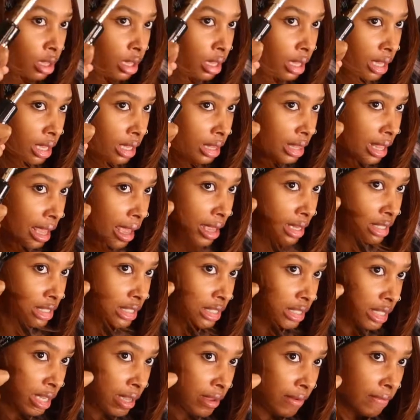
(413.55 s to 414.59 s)
Get that
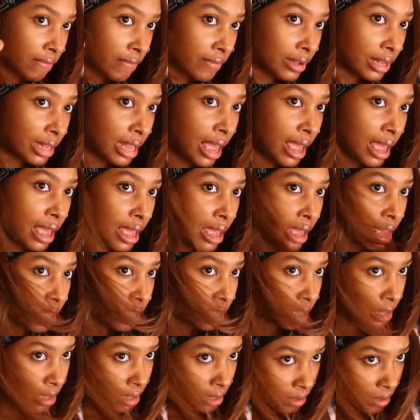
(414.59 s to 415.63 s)
shit flat.